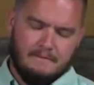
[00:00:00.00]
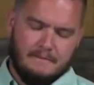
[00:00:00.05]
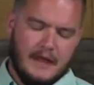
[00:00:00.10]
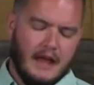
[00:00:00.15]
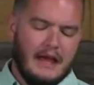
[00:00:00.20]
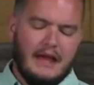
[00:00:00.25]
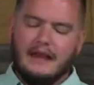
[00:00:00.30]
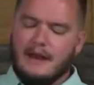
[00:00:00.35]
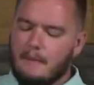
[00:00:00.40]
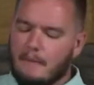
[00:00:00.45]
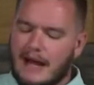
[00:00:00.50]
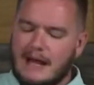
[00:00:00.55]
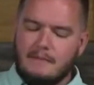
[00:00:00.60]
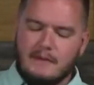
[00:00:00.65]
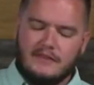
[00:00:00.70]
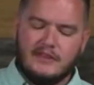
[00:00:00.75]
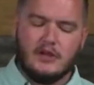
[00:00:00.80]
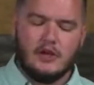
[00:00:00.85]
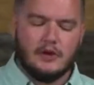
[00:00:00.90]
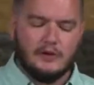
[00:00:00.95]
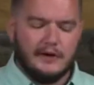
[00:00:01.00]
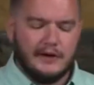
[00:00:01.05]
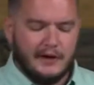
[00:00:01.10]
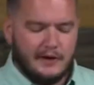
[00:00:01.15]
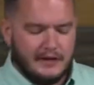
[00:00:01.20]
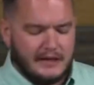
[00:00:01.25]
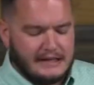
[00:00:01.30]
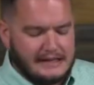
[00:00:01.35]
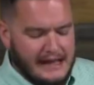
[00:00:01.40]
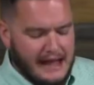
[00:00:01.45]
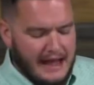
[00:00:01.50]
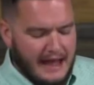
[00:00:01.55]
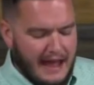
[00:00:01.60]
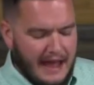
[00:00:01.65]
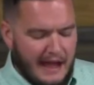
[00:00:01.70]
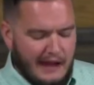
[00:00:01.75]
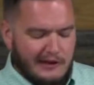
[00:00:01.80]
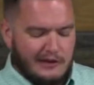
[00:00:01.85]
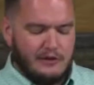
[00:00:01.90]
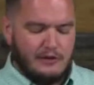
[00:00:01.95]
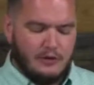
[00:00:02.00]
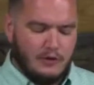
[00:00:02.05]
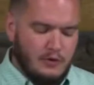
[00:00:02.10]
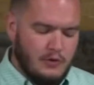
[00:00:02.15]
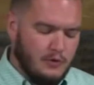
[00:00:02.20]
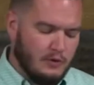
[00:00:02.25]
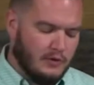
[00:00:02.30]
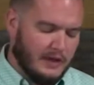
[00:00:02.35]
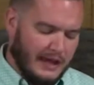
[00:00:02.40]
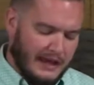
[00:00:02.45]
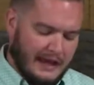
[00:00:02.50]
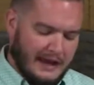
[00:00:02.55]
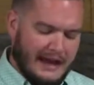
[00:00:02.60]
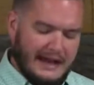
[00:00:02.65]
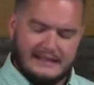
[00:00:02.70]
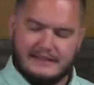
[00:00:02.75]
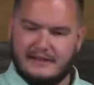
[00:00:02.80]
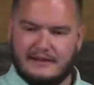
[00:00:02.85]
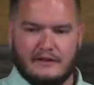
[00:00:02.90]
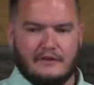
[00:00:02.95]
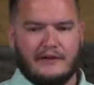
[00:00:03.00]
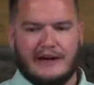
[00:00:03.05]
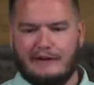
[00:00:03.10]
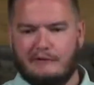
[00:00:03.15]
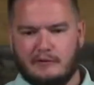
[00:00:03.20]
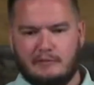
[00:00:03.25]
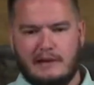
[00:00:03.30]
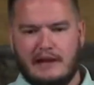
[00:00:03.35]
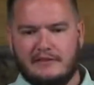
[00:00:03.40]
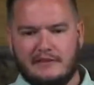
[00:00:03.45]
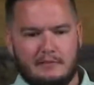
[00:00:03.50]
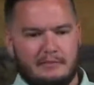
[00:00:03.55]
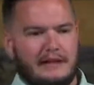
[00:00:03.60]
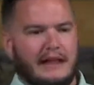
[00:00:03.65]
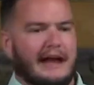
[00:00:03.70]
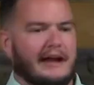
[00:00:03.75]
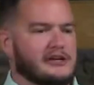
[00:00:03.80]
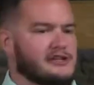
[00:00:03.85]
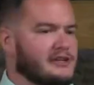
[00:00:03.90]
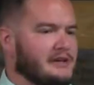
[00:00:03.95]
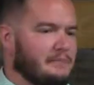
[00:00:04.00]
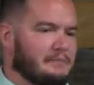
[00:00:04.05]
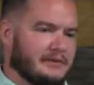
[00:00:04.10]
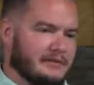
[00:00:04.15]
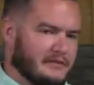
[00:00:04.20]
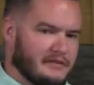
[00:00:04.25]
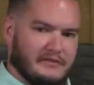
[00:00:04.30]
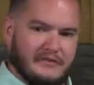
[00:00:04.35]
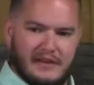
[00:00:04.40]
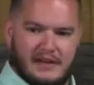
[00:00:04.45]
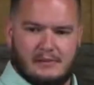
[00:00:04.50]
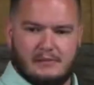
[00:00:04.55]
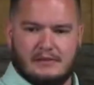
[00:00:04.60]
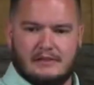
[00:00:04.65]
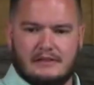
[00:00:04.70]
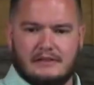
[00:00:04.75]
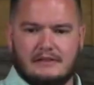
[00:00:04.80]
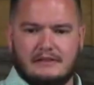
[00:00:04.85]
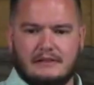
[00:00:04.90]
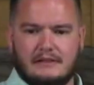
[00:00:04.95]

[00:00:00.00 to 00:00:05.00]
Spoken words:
And it might be that you're here today and you can identify with being the black sheep of the family.